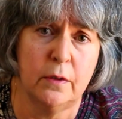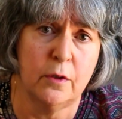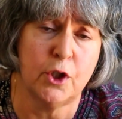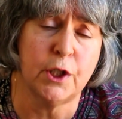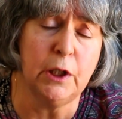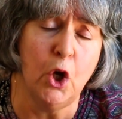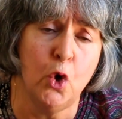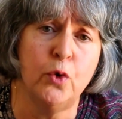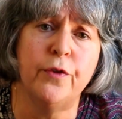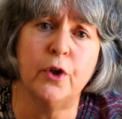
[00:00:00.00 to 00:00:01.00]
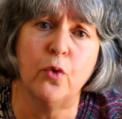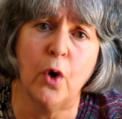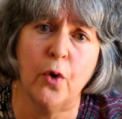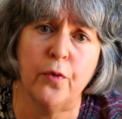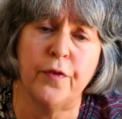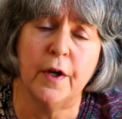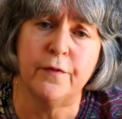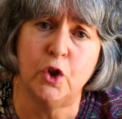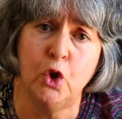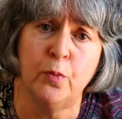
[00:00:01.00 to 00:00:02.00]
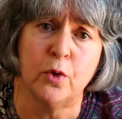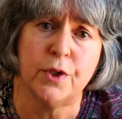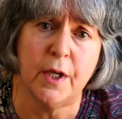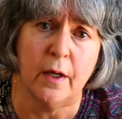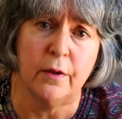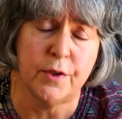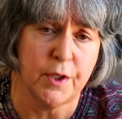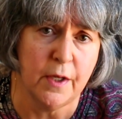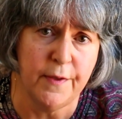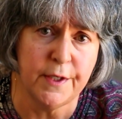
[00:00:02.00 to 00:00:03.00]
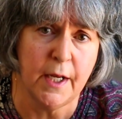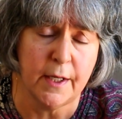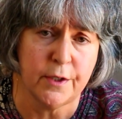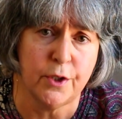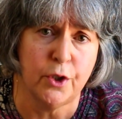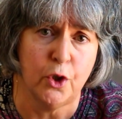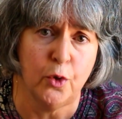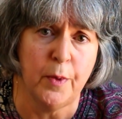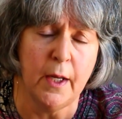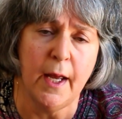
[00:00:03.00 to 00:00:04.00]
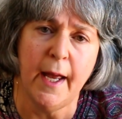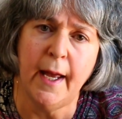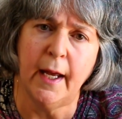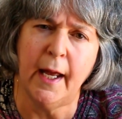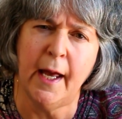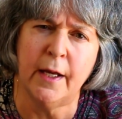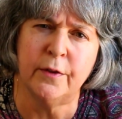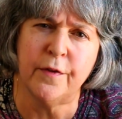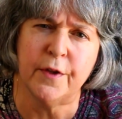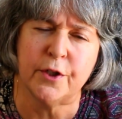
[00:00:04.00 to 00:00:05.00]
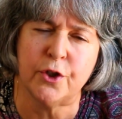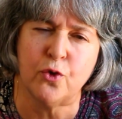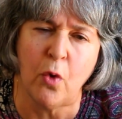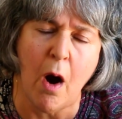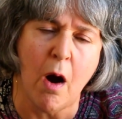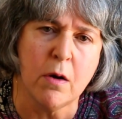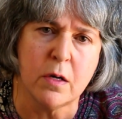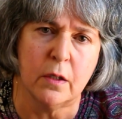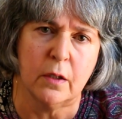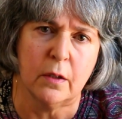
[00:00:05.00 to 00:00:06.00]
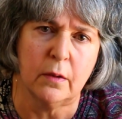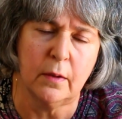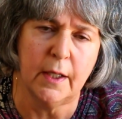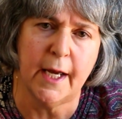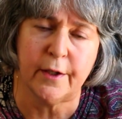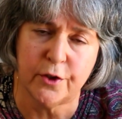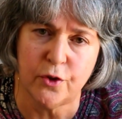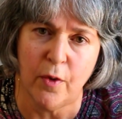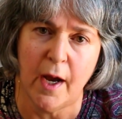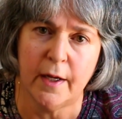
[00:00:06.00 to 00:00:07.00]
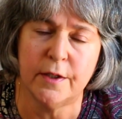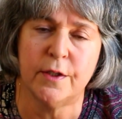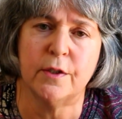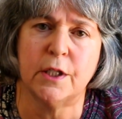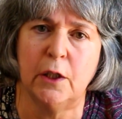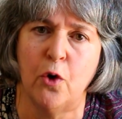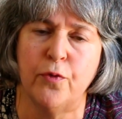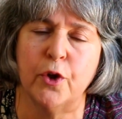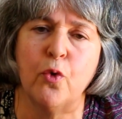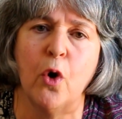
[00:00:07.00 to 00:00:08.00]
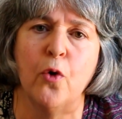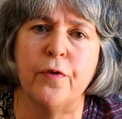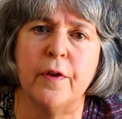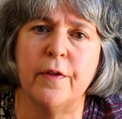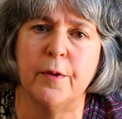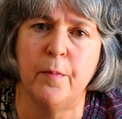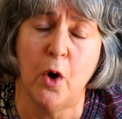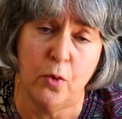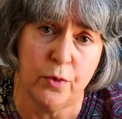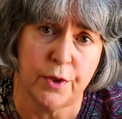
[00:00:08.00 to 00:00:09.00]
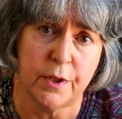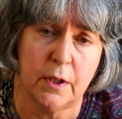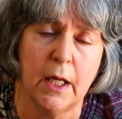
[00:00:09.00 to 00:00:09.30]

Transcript: slowed the growth of tumor cells in the test tube, and the stronger extracts slowed the growth the most.